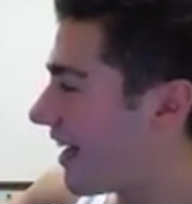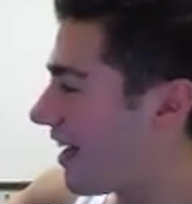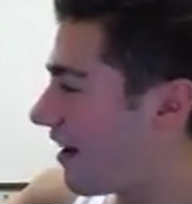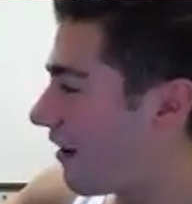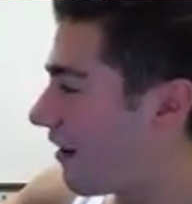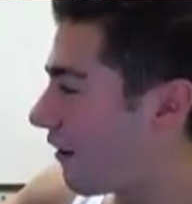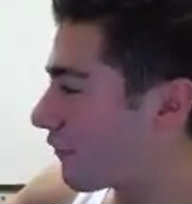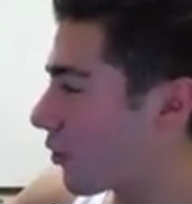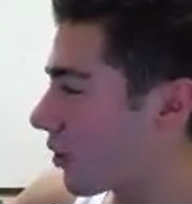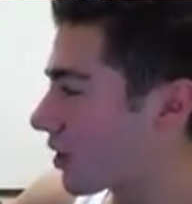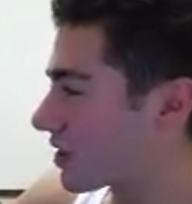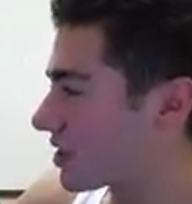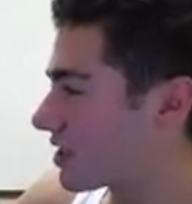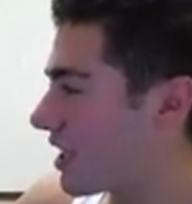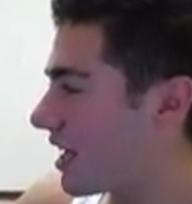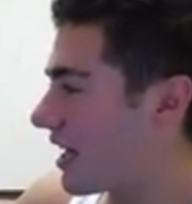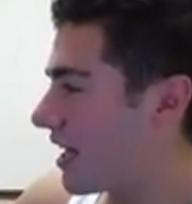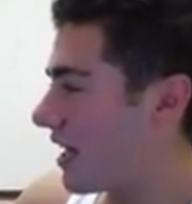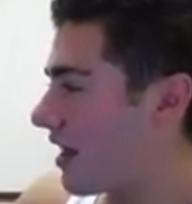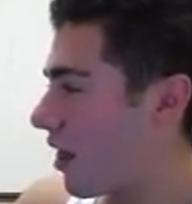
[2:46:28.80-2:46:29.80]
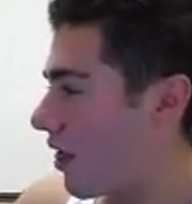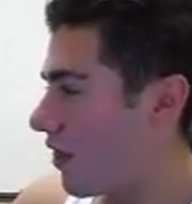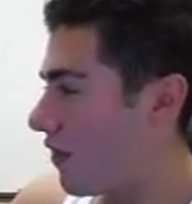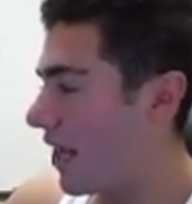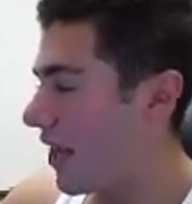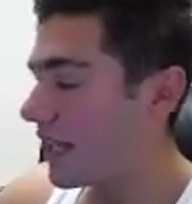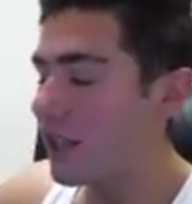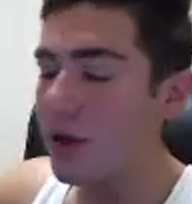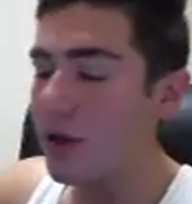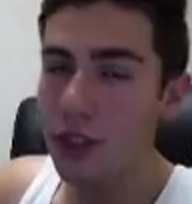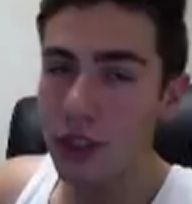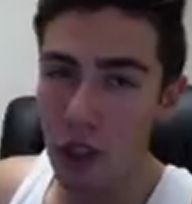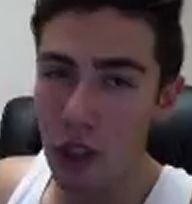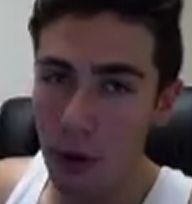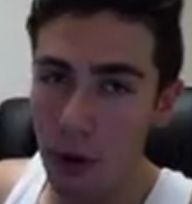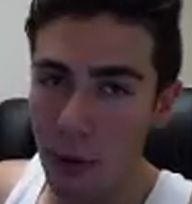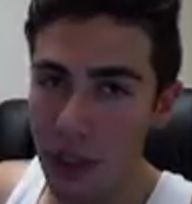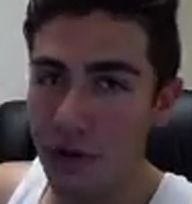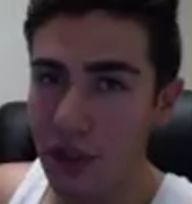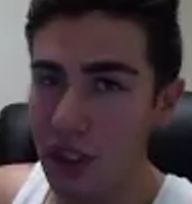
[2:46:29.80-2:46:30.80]
Of course, thank you so
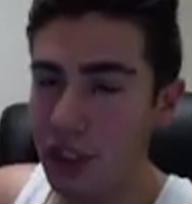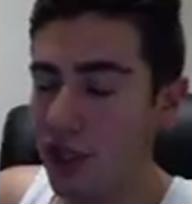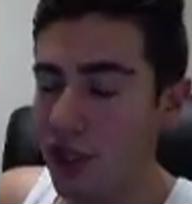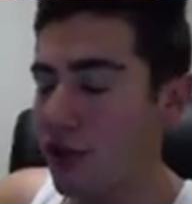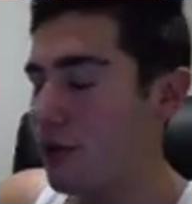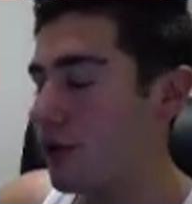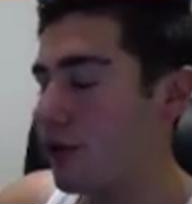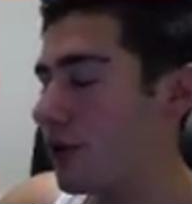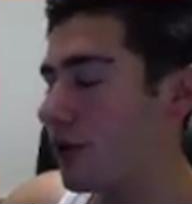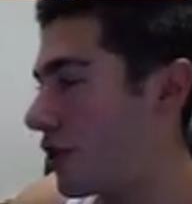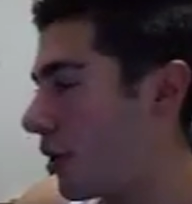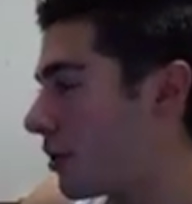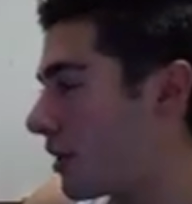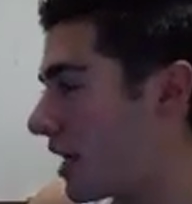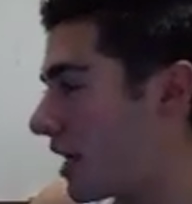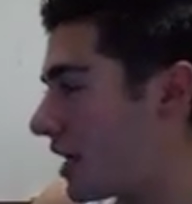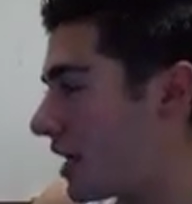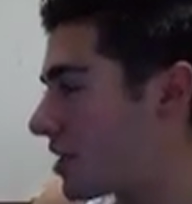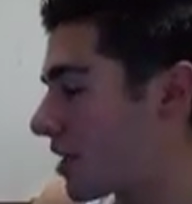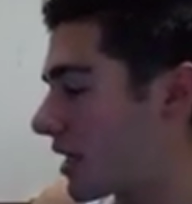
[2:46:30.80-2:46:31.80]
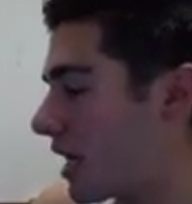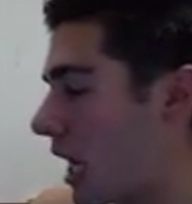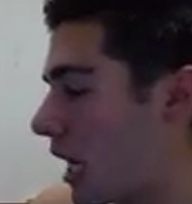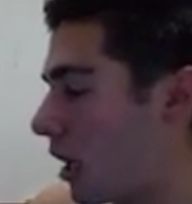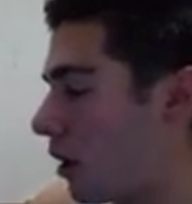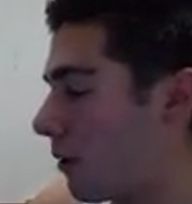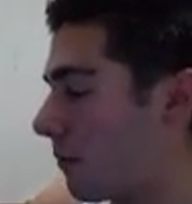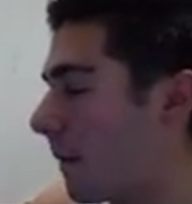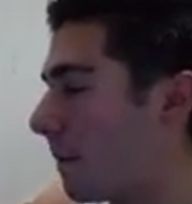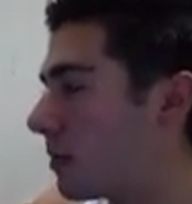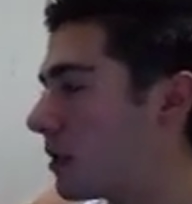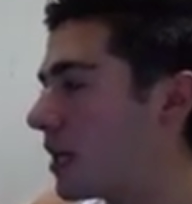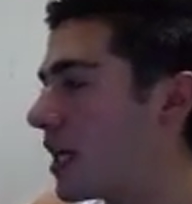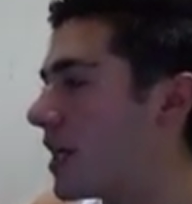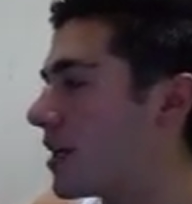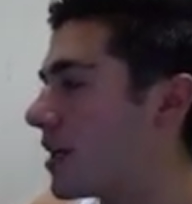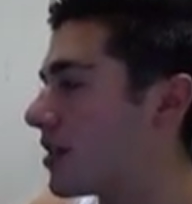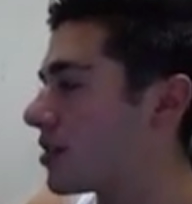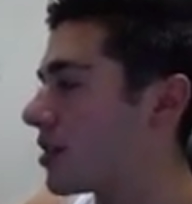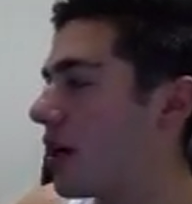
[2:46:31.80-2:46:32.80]
much for the donation, Kyle. But
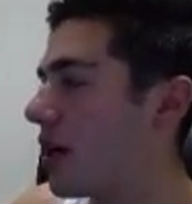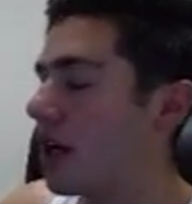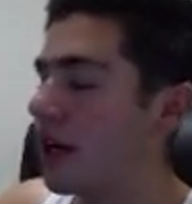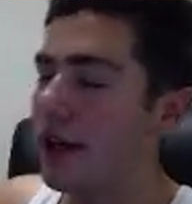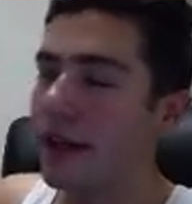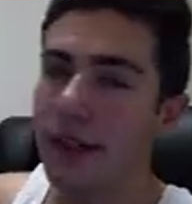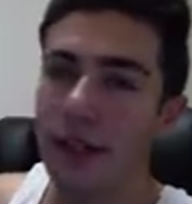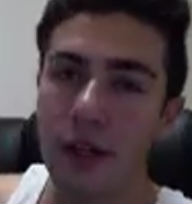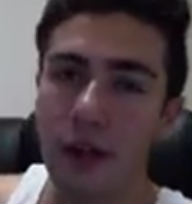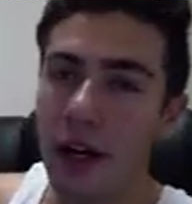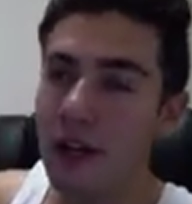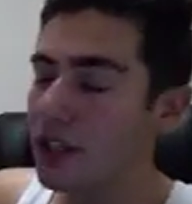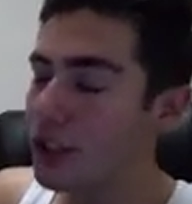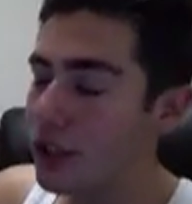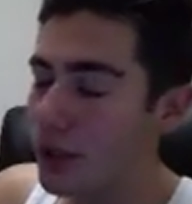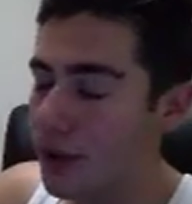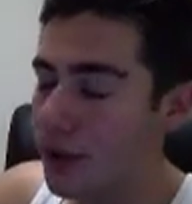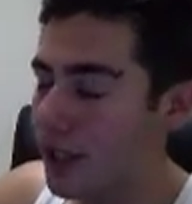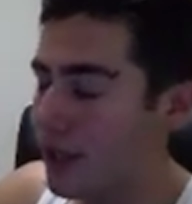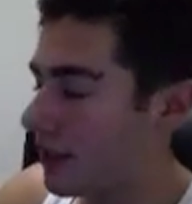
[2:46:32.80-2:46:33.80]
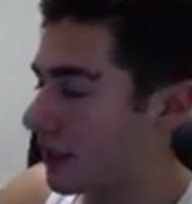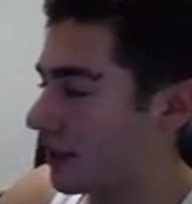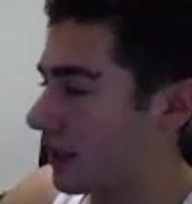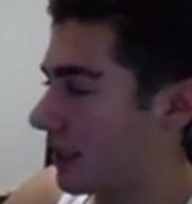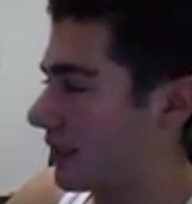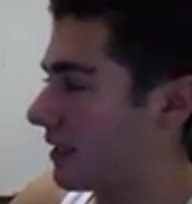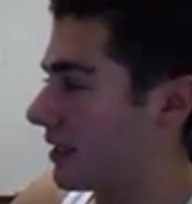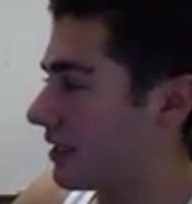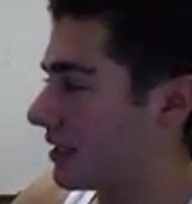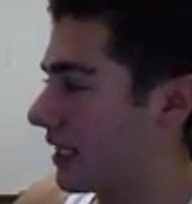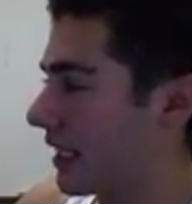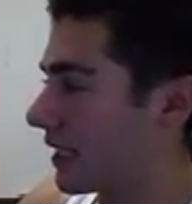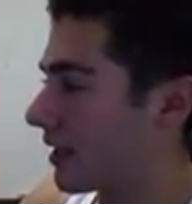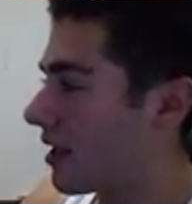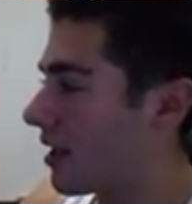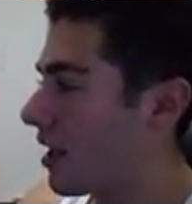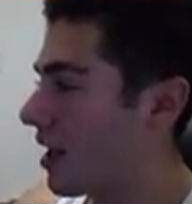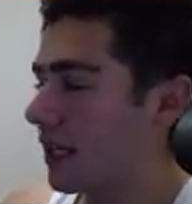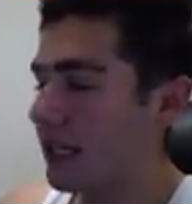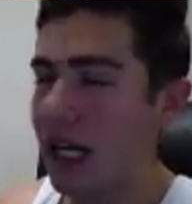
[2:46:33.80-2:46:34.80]
please, you don't have to do anything like this. Like,
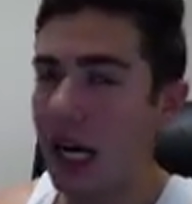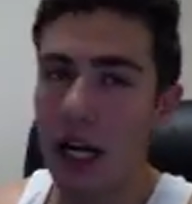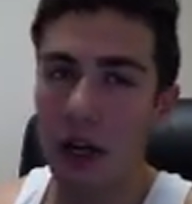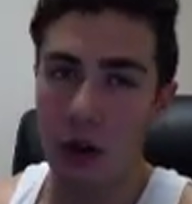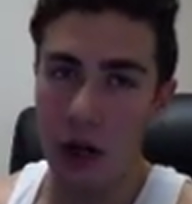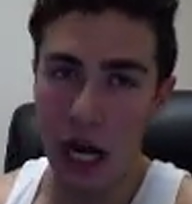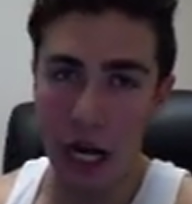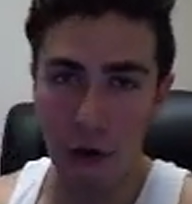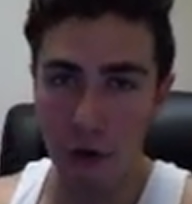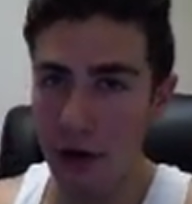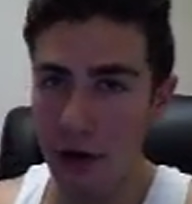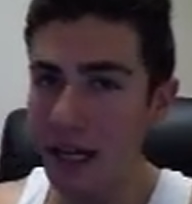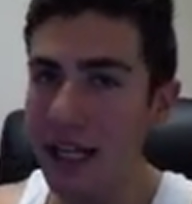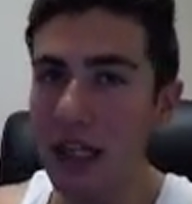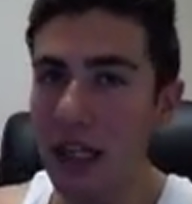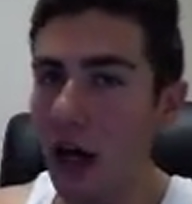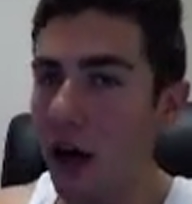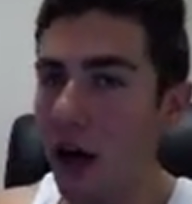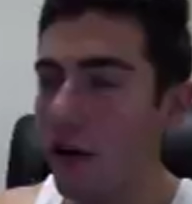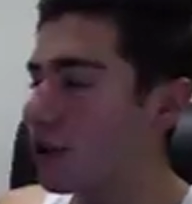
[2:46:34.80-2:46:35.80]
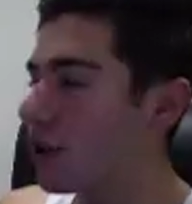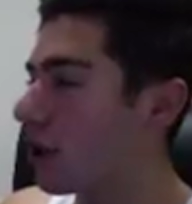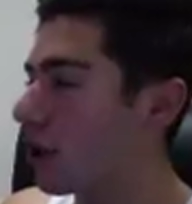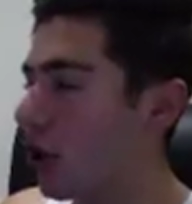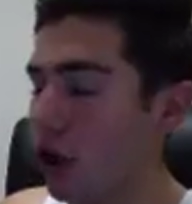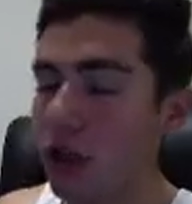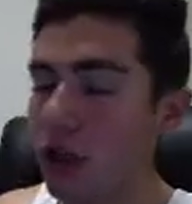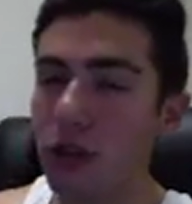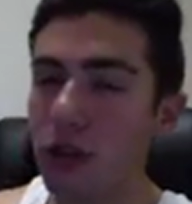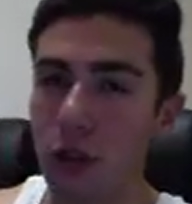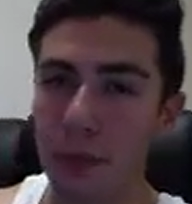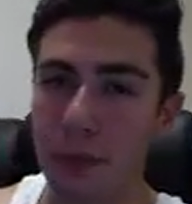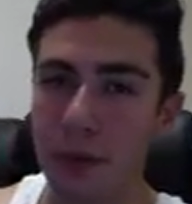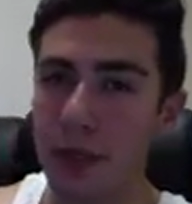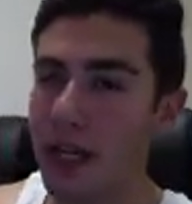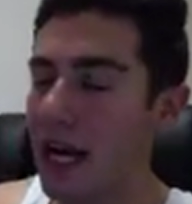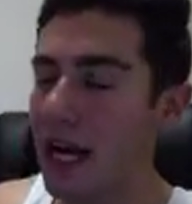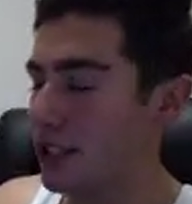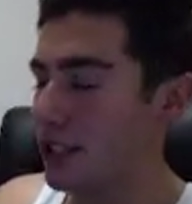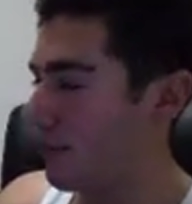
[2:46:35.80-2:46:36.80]
Kyle, I already love the cook group you
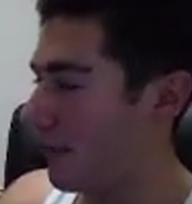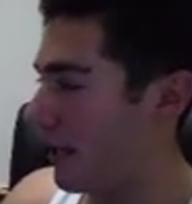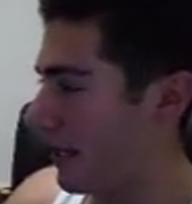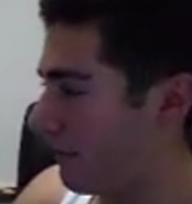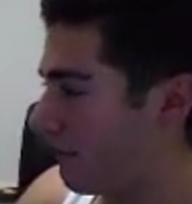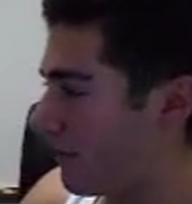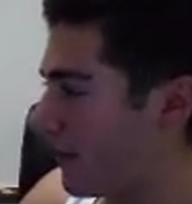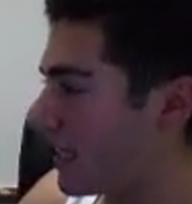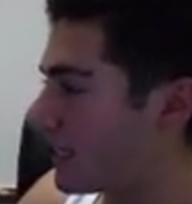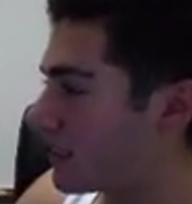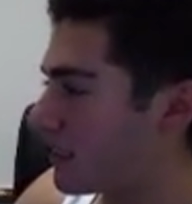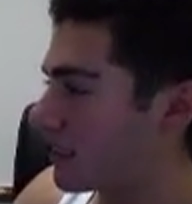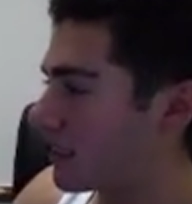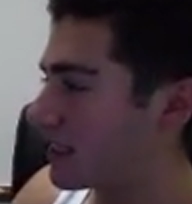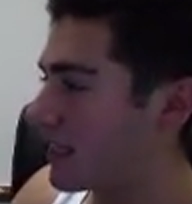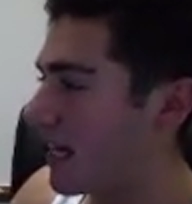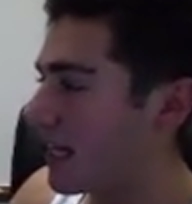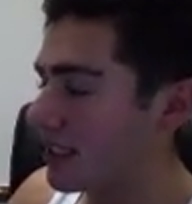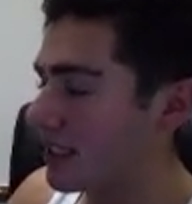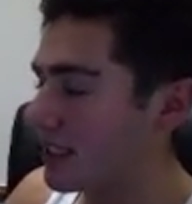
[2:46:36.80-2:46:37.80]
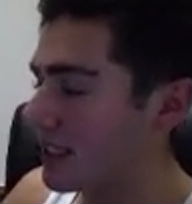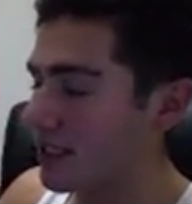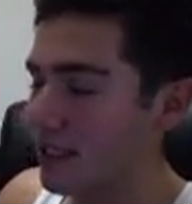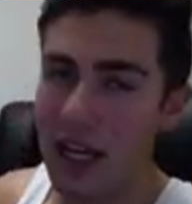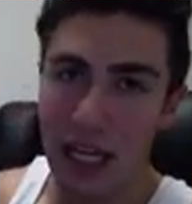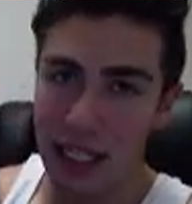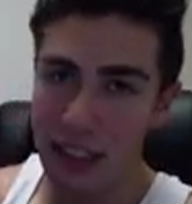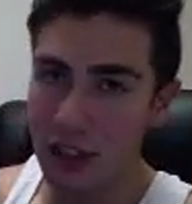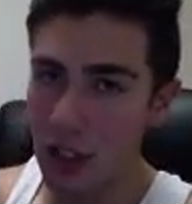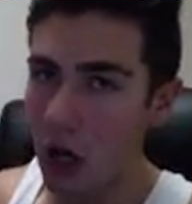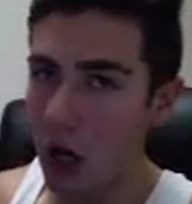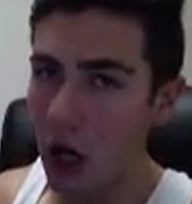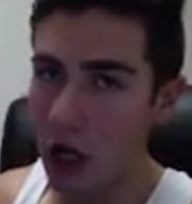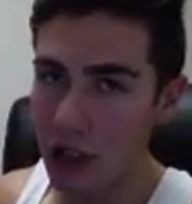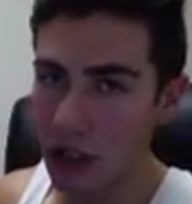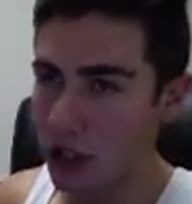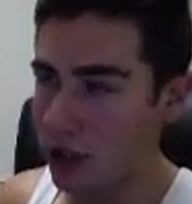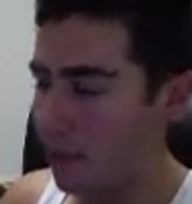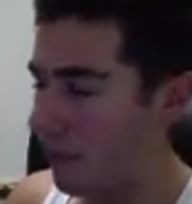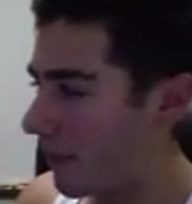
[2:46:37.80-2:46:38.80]
guys made. Fake Success. It's
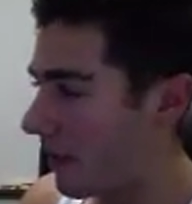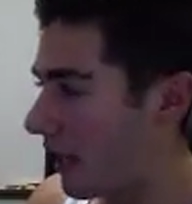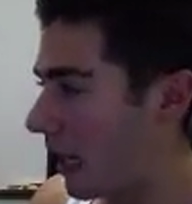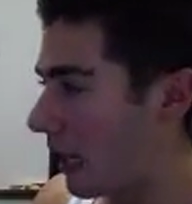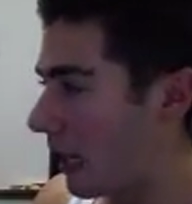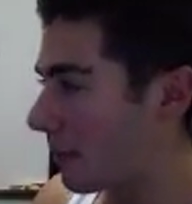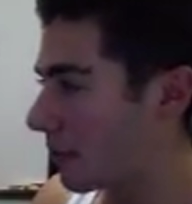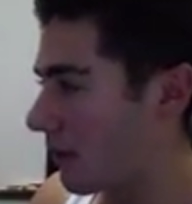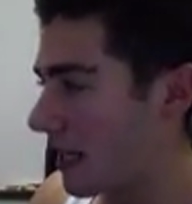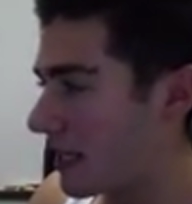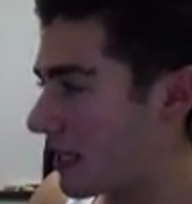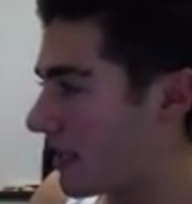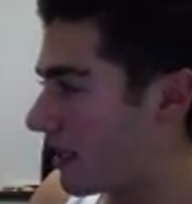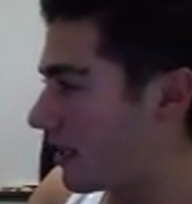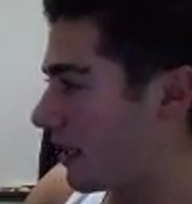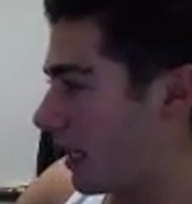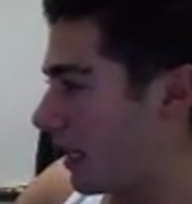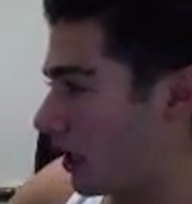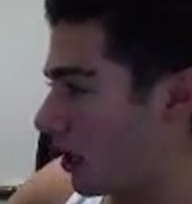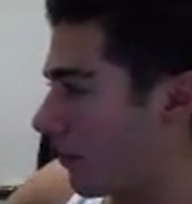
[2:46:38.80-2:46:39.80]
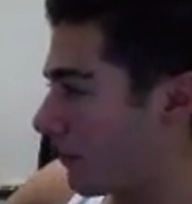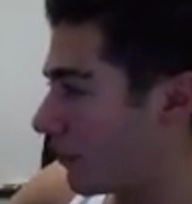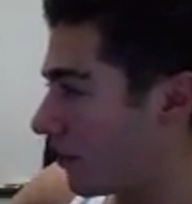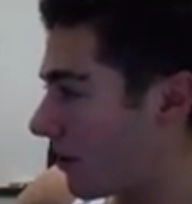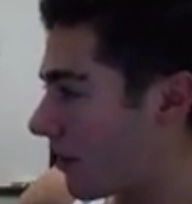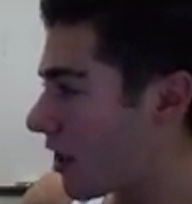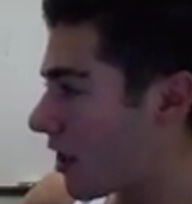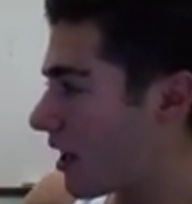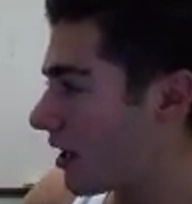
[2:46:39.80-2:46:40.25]
awesome. I'm already in it. I love it.